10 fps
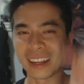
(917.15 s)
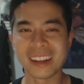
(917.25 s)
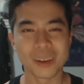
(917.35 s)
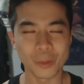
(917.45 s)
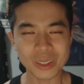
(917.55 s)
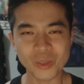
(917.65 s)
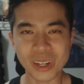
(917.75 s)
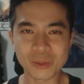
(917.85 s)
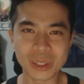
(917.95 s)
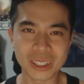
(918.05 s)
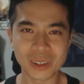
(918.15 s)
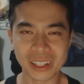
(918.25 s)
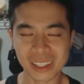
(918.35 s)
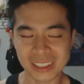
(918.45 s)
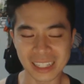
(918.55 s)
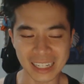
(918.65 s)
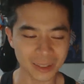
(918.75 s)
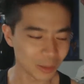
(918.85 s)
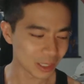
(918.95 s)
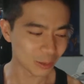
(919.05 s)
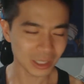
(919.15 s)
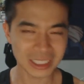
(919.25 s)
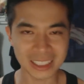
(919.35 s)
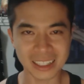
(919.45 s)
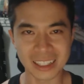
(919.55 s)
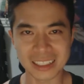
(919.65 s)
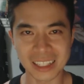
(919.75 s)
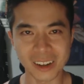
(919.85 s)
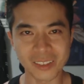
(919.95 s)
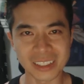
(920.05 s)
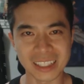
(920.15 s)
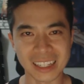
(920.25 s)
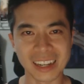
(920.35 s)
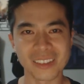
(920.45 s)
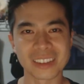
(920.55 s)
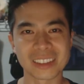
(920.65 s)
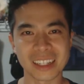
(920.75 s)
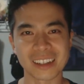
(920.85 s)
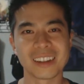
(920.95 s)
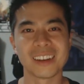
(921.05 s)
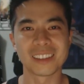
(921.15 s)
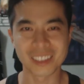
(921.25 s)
And what's fun when you're in the stadium when you watch this kind of stuff is that everyone's like,